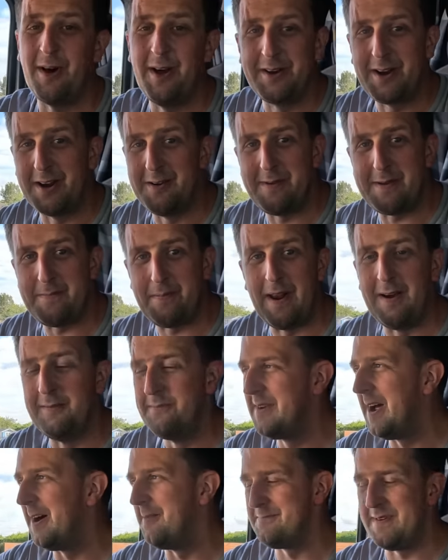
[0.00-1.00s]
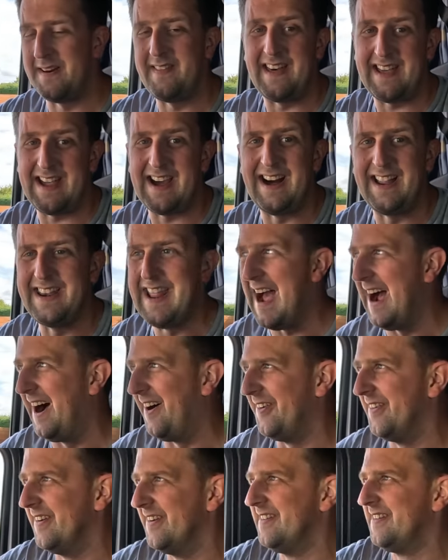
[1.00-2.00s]
weren't going to be plumbed up, but they are
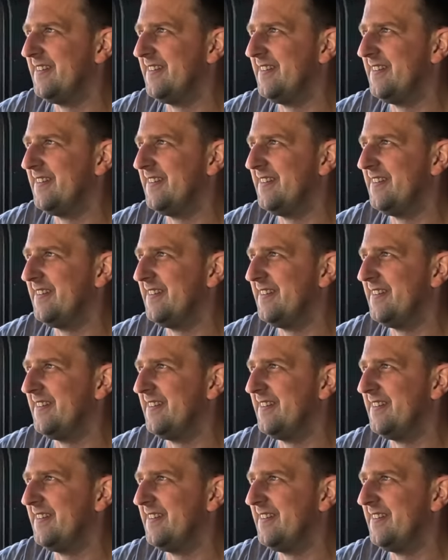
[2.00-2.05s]
now.